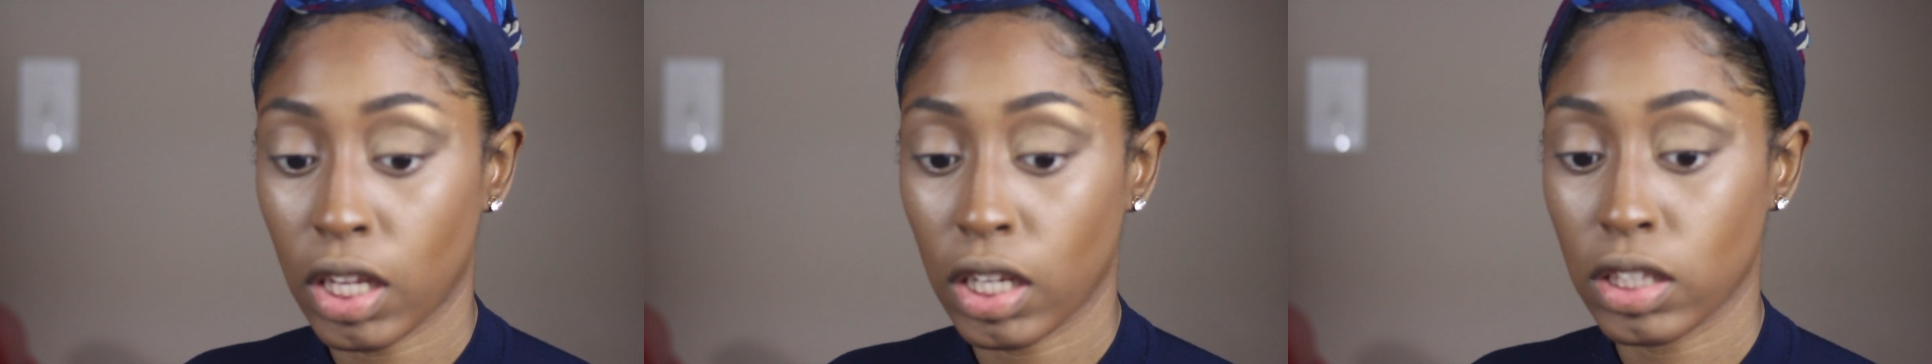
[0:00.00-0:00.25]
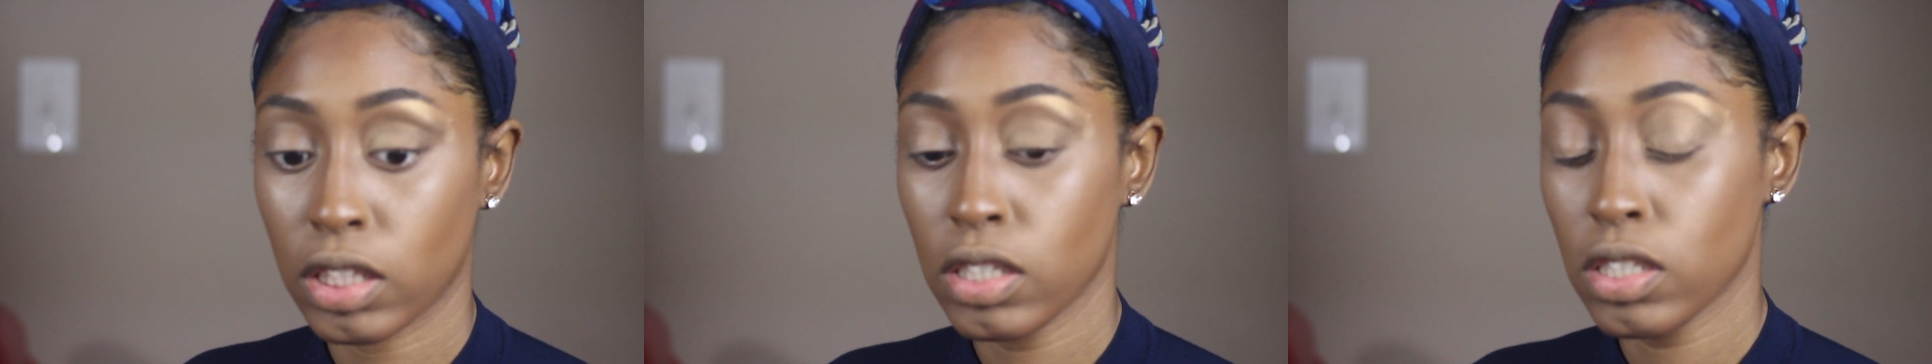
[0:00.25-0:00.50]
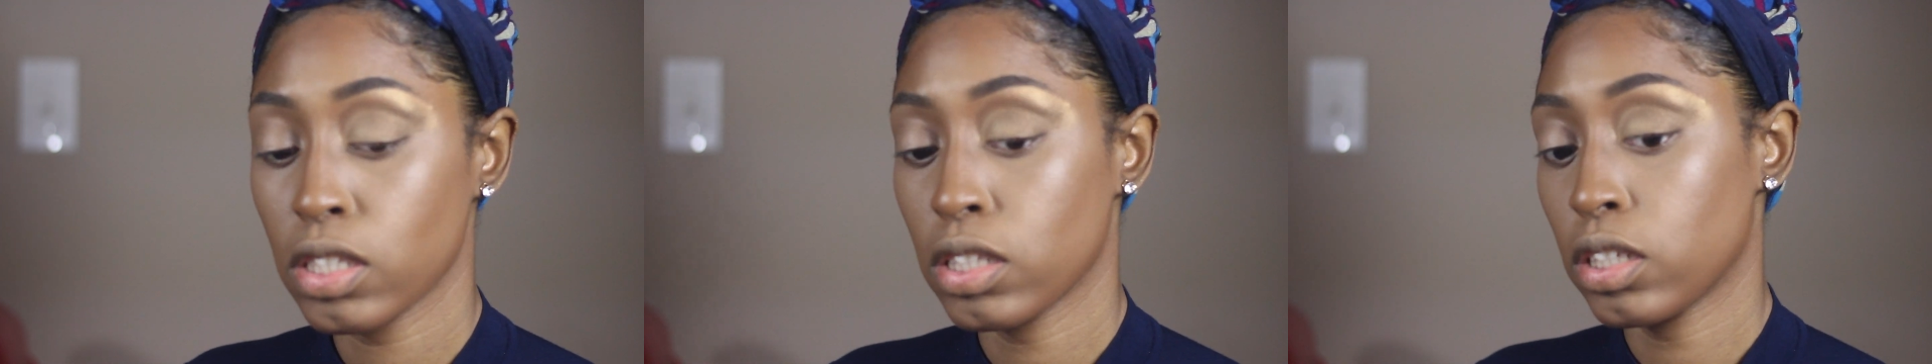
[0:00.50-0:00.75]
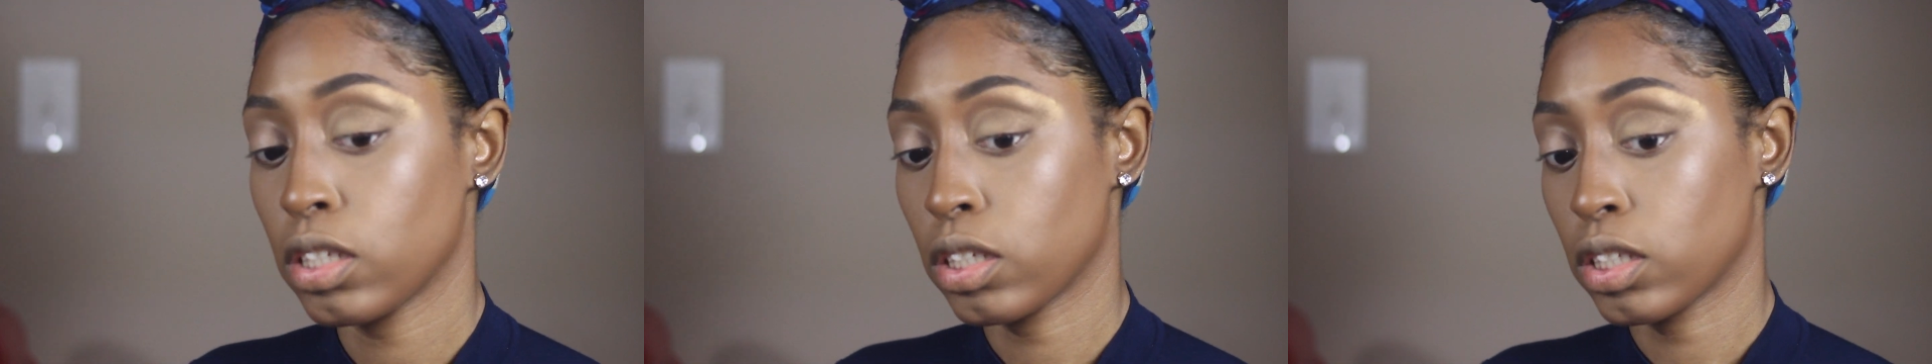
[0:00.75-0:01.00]
Like, this
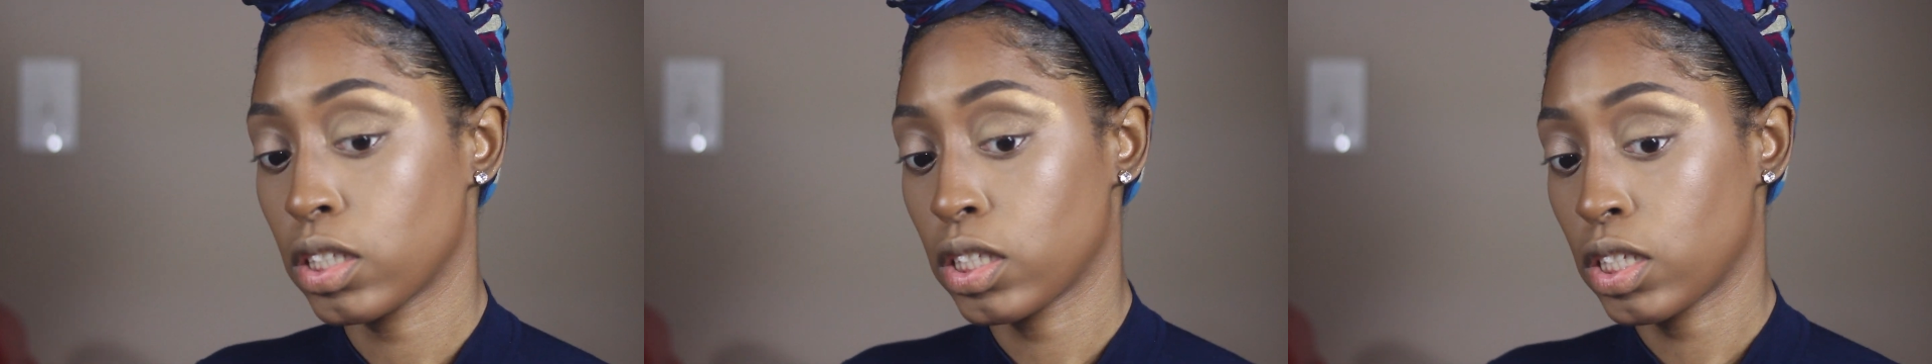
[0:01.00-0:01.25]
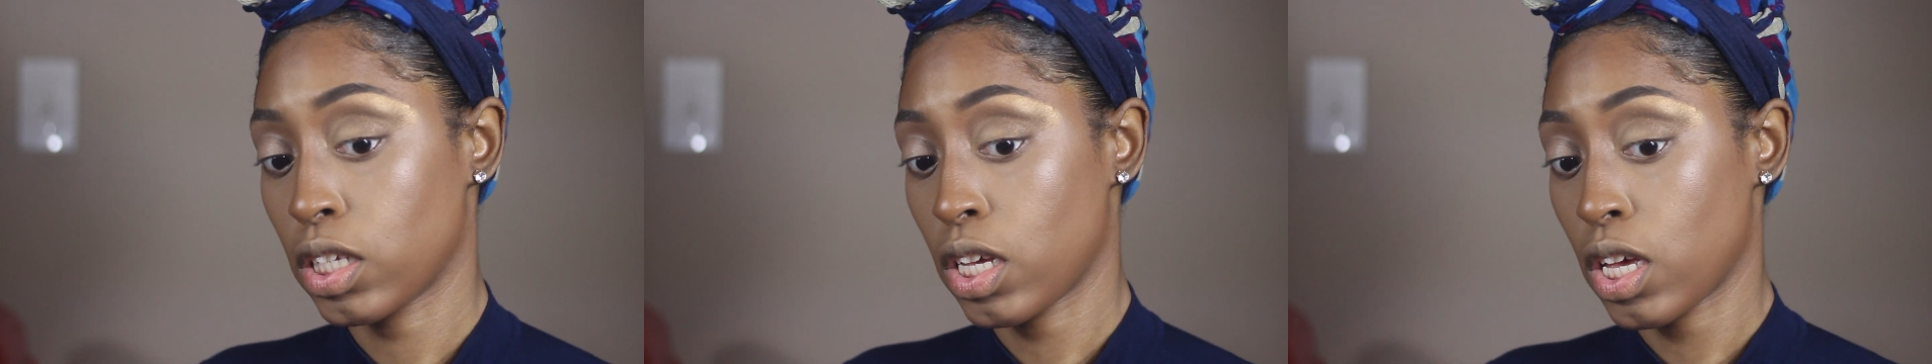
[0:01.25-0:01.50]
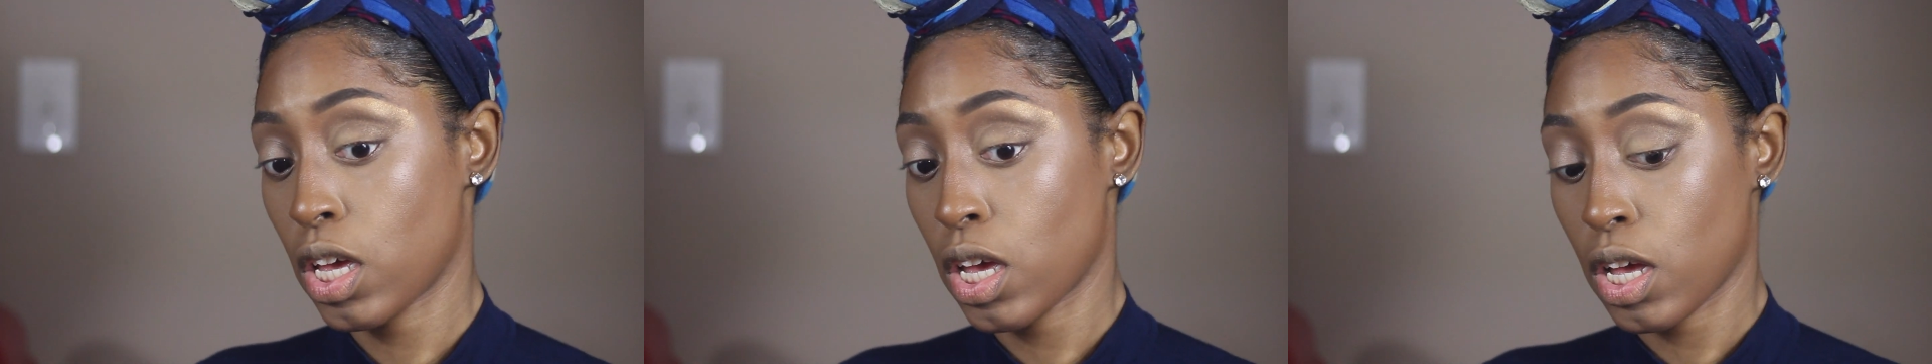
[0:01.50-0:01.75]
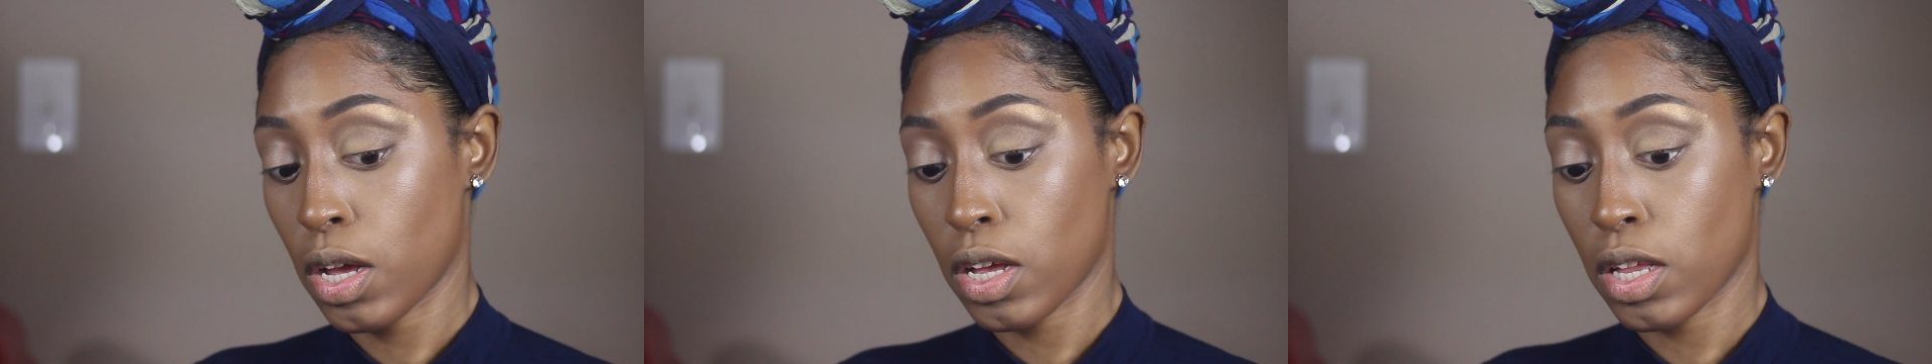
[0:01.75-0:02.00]
looks
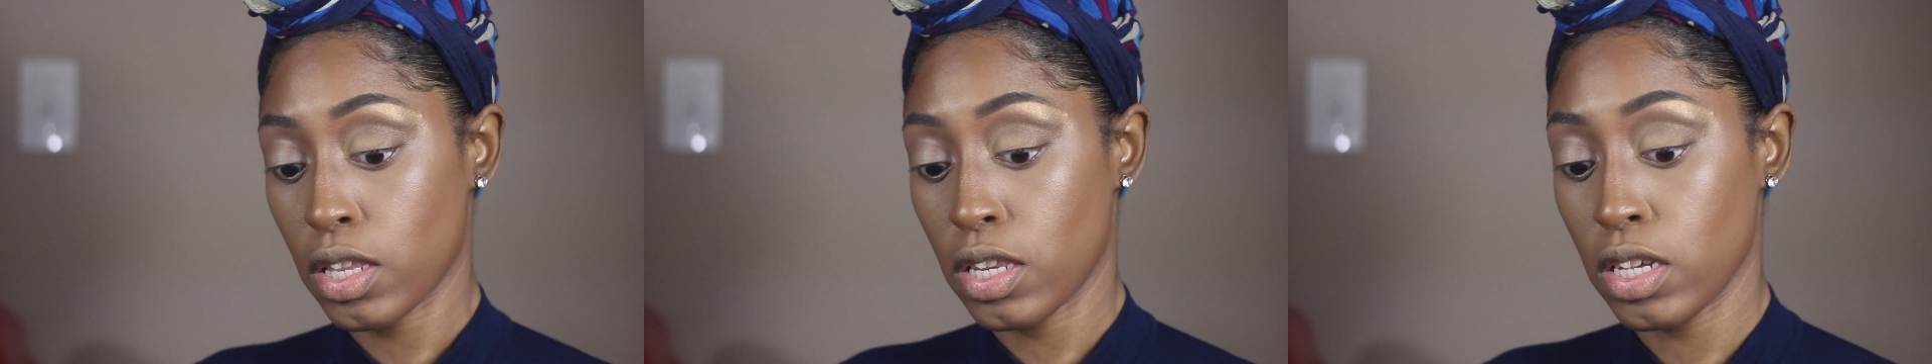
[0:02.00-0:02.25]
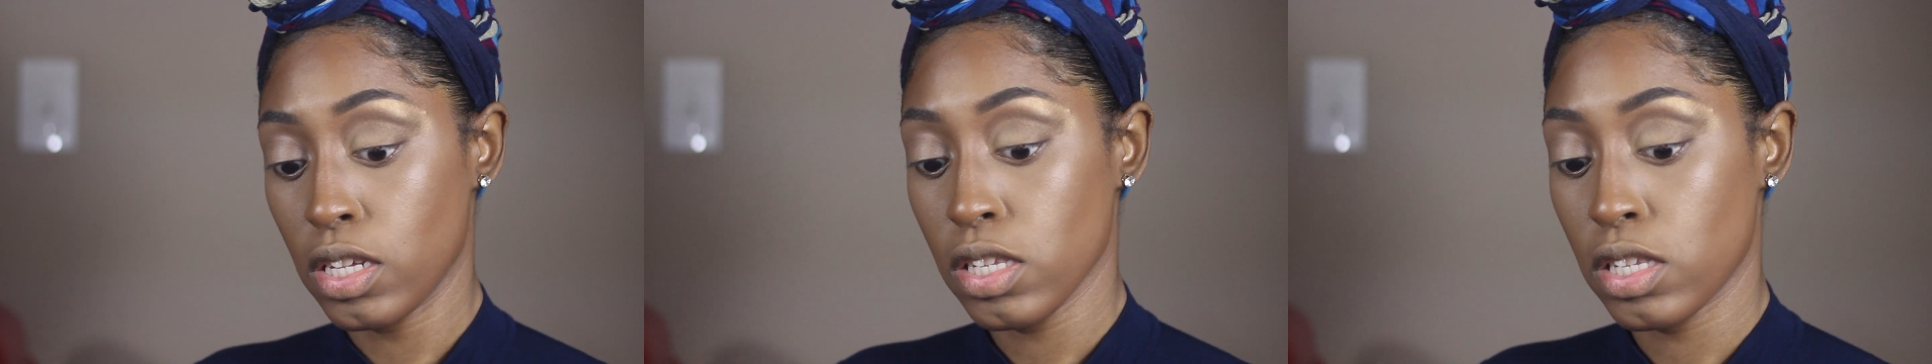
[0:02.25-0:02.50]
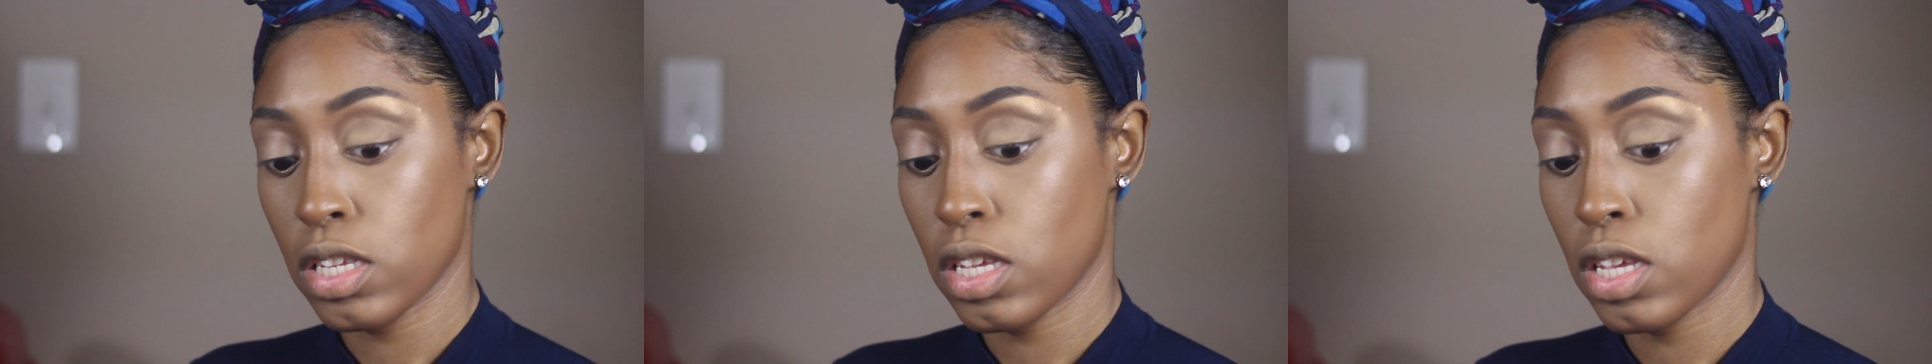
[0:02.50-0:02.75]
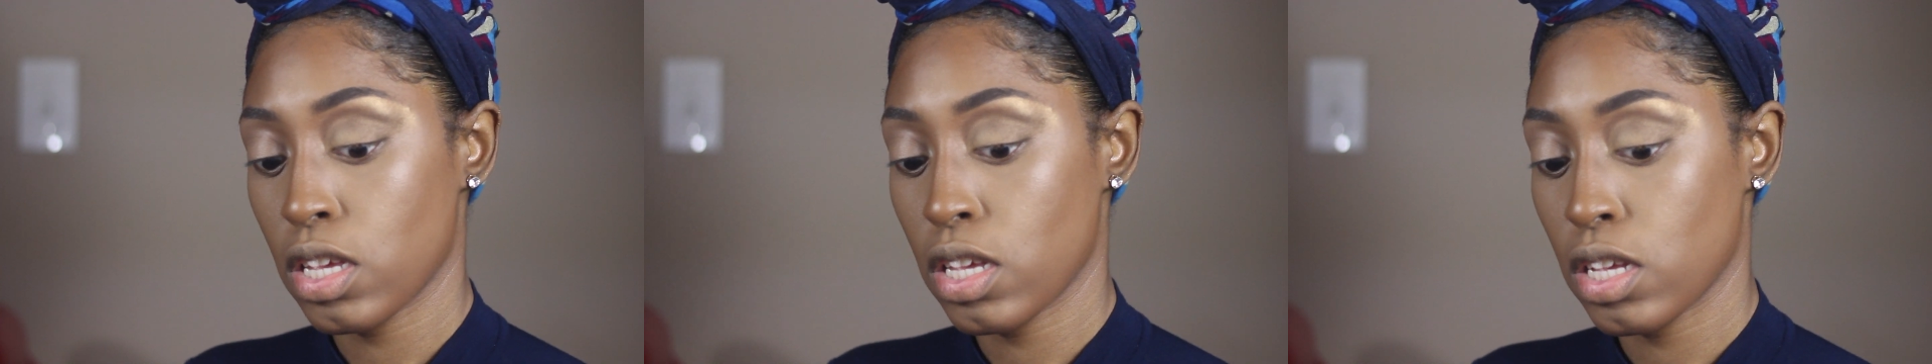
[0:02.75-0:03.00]

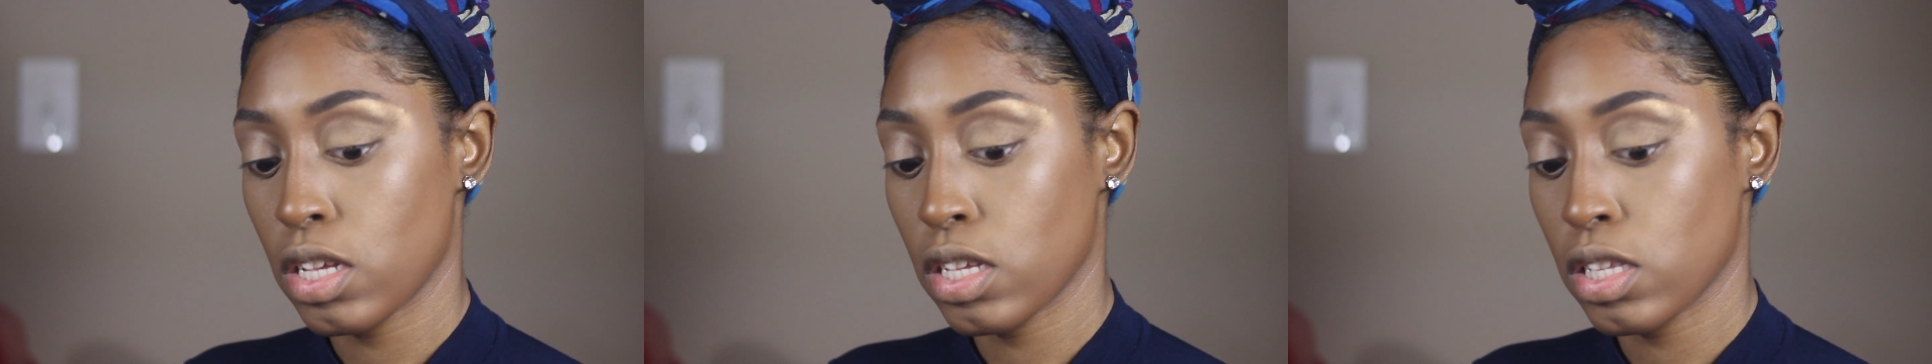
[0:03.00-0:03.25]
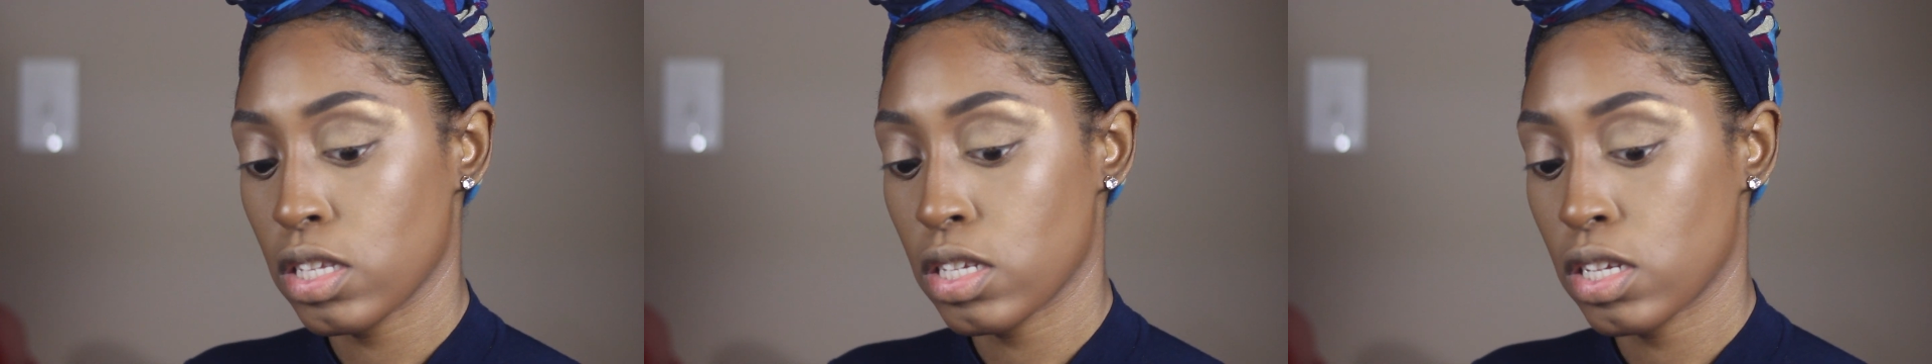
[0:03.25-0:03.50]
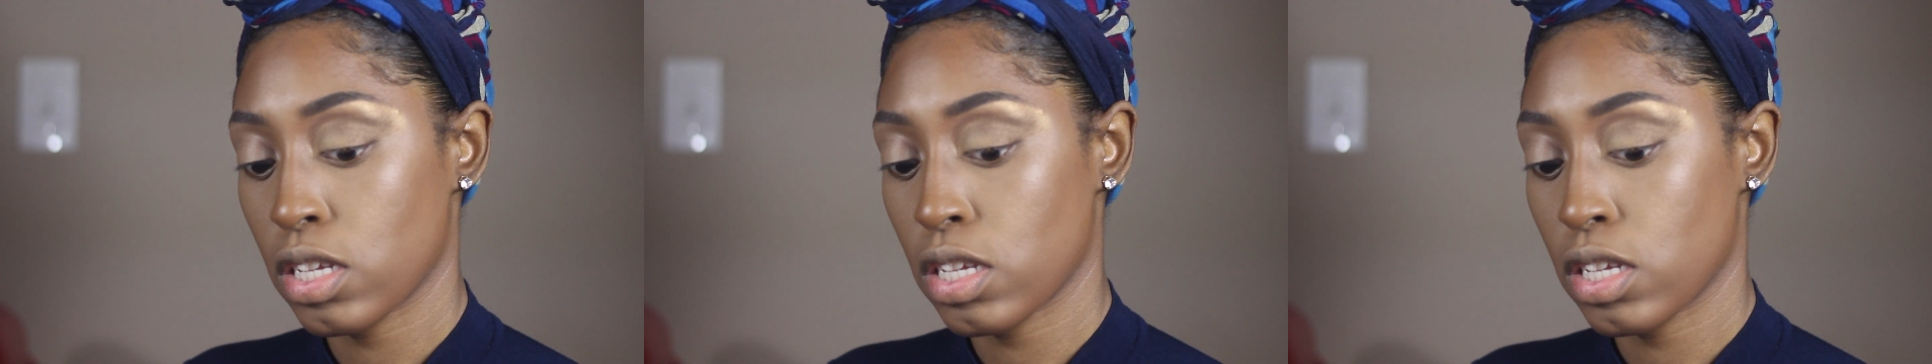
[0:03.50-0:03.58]
decent.